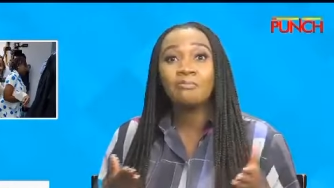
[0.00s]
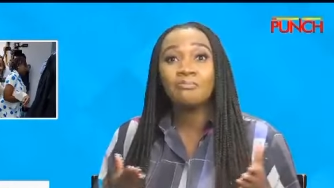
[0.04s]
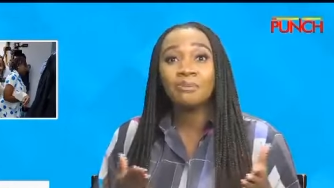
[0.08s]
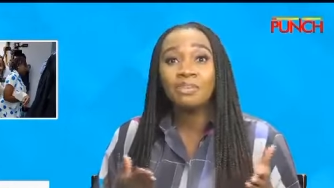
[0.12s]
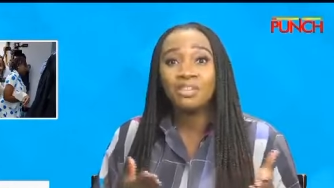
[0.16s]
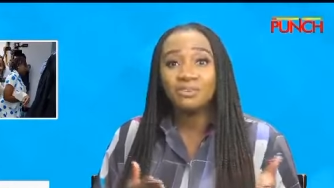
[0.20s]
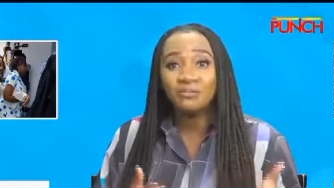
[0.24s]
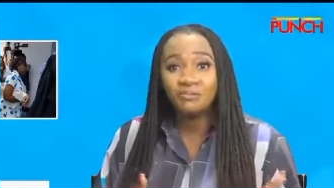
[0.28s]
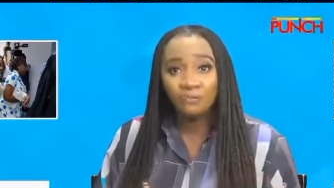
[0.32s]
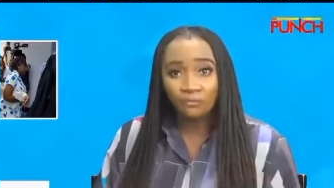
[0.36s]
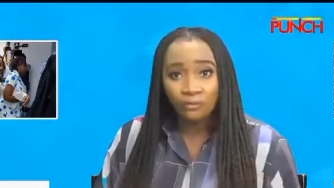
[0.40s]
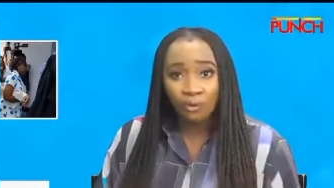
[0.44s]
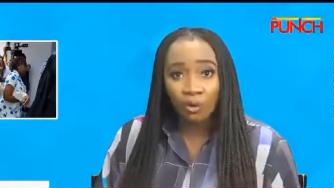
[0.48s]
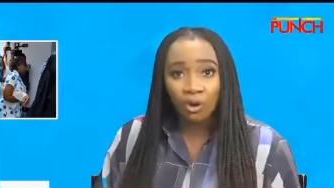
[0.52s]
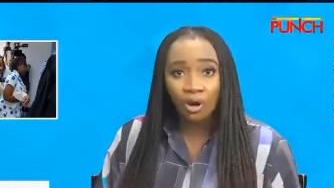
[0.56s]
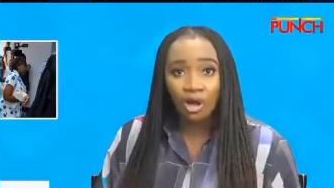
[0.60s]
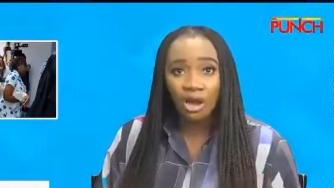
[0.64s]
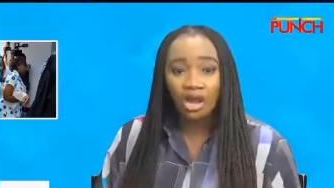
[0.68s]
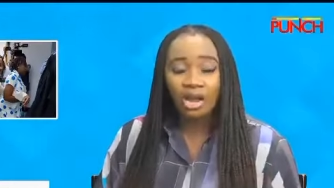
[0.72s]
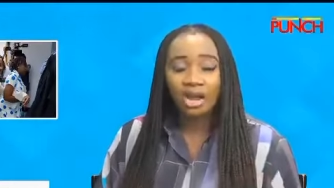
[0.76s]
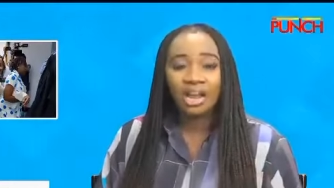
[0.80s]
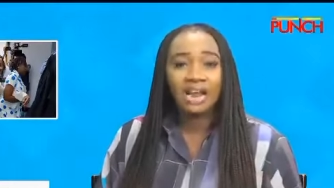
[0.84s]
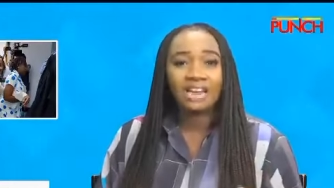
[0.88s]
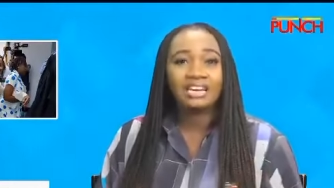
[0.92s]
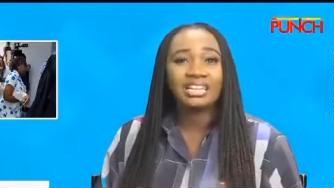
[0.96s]

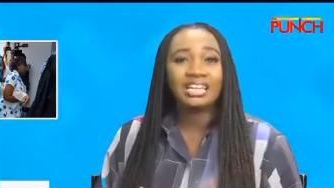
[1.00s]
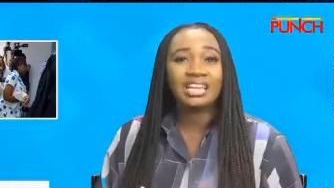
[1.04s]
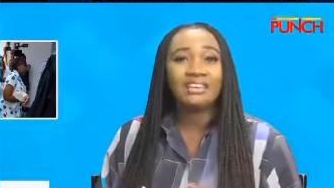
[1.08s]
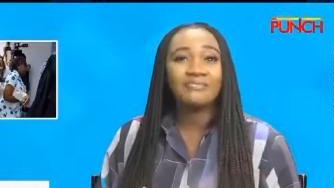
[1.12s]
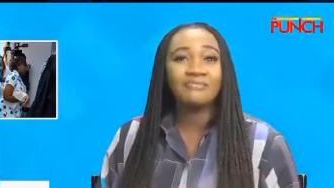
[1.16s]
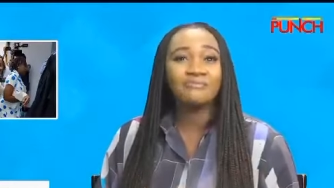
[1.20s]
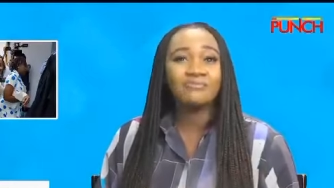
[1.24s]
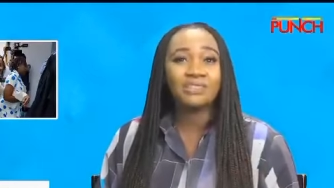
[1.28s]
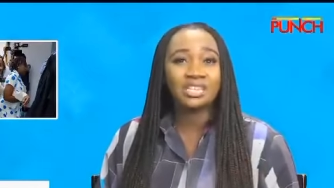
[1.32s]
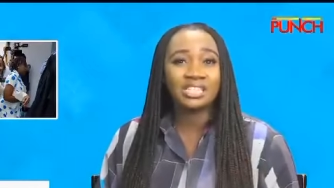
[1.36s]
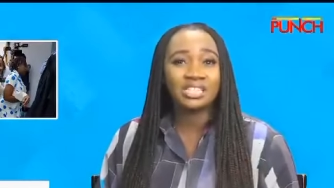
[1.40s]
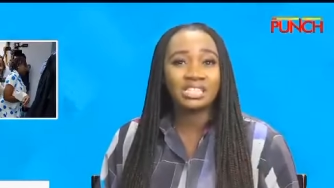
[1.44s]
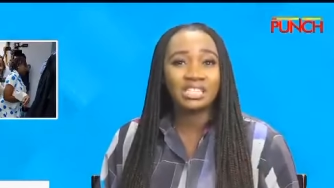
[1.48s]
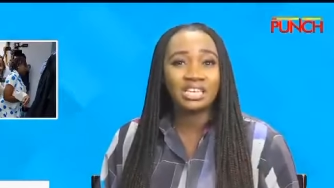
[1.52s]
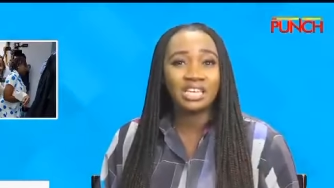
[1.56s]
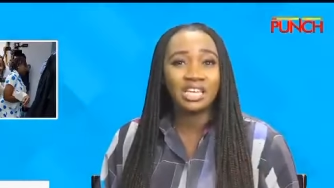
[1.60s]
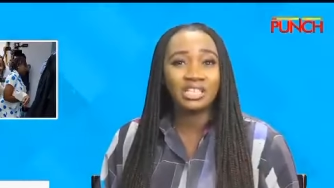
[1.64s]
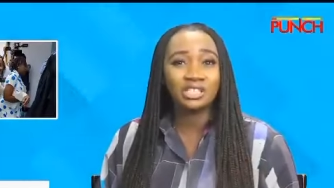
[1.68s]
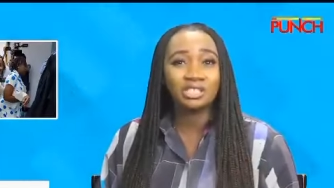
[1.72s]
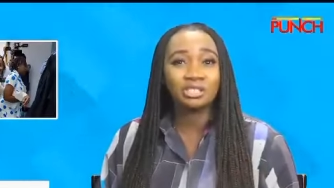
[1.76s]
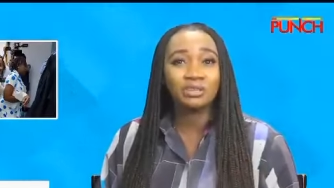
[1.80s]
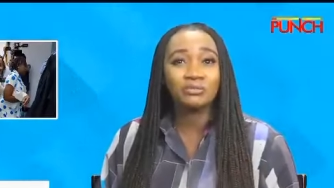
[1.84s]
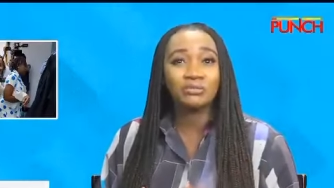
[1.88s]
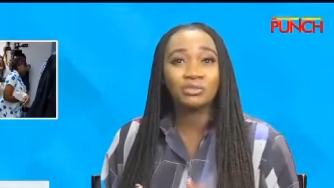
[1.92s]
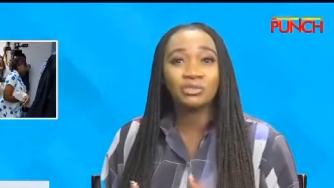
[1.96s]
before the
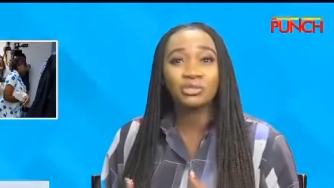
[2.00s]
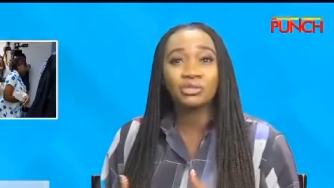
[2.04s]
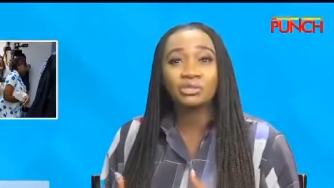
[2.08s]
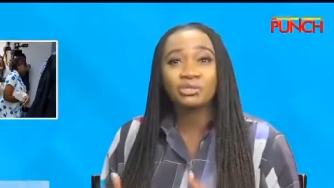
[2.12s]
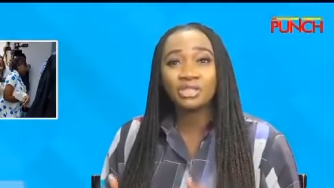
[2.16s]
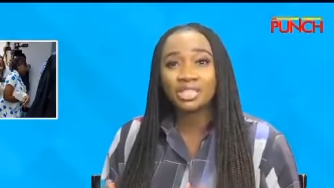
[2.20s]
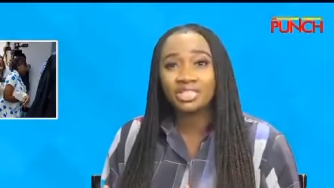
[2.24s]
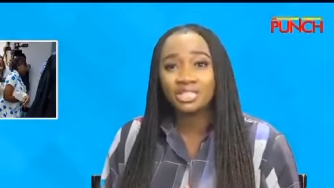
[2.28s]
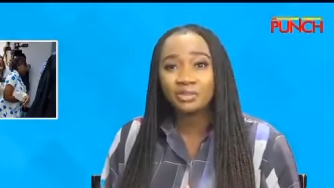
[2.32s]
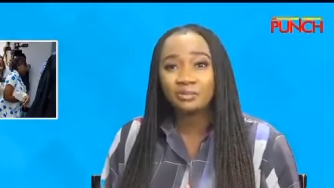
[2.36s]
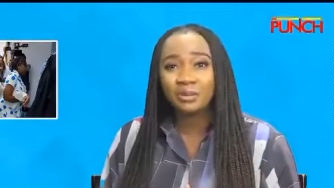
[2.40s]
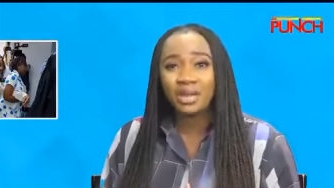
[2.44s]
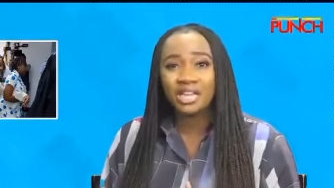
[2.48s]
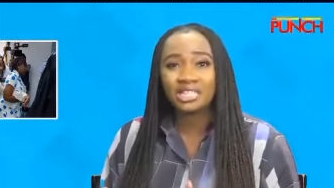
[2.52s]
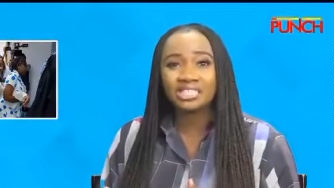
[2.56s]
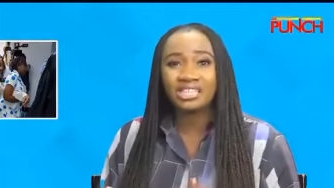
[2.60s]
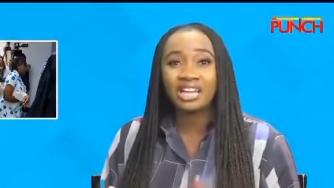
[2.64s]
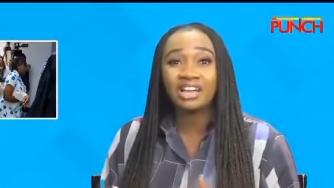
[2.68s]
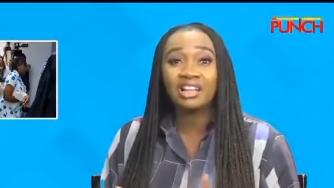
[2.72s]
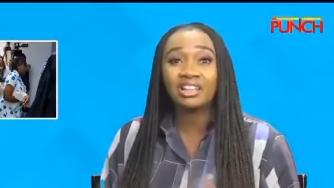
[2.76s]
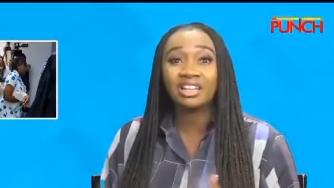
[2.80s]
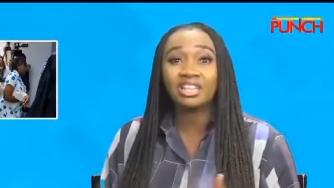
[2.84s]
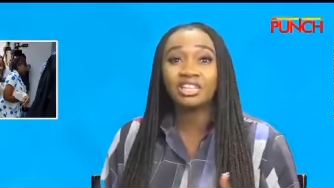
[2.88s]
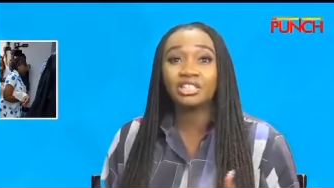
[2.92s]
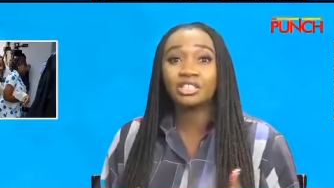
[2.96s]
investigation of the suspect
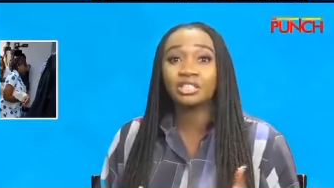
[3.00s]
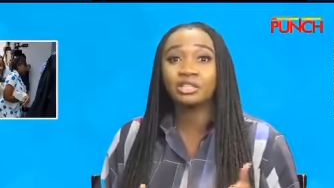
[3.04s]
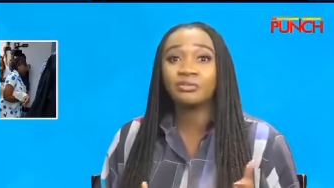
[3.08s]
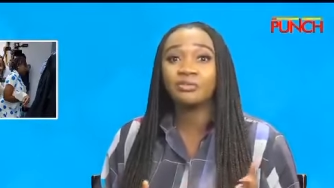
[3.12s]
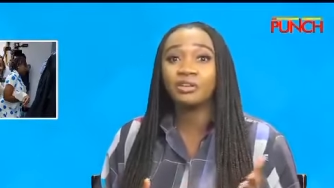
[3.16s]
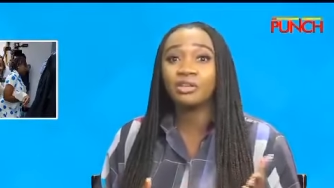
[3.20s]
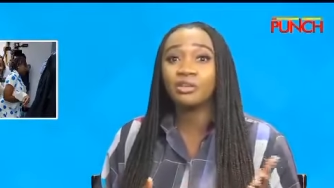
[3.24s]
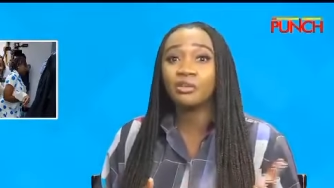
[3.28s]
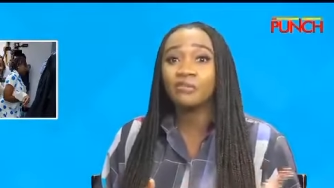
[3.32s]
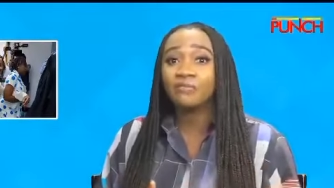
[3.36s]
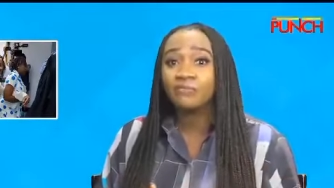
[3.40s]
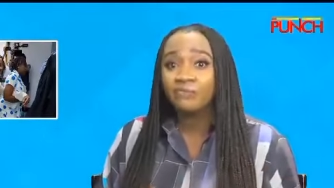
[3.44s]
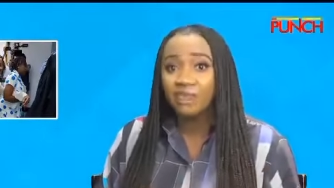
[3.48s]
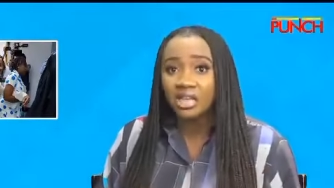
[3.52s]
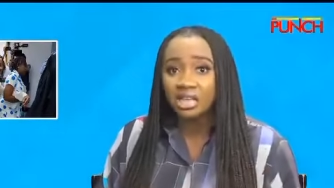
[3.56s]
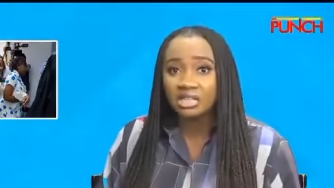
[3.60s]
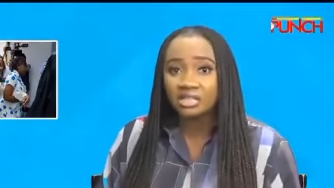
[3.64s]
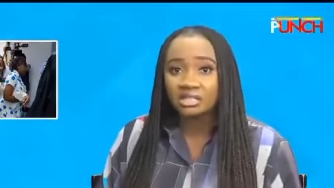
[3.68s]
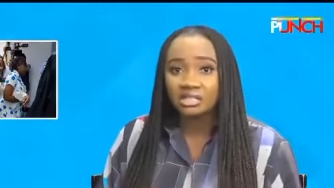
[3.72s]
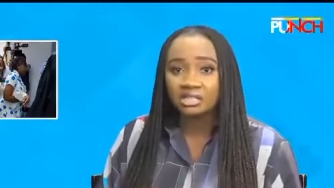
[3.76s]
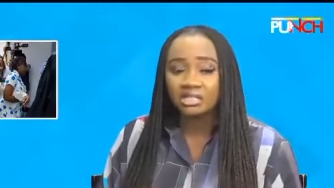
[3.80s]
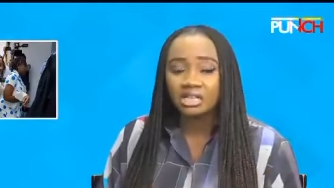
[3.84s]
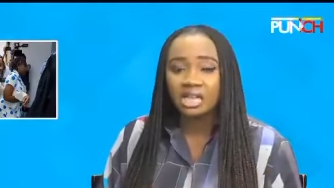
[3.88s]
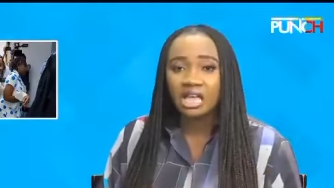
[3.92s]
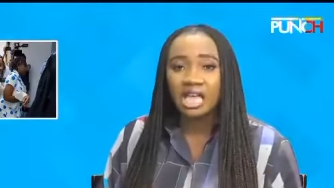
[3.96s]
alleged of an
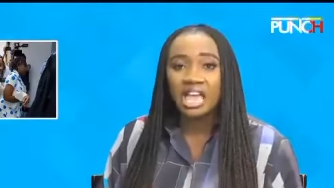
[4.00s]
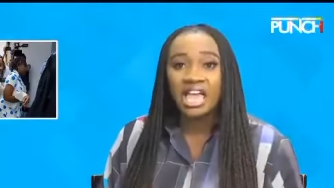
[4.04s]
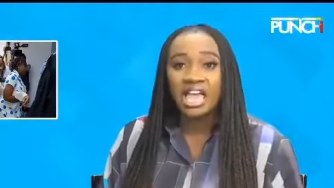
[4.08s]
offense.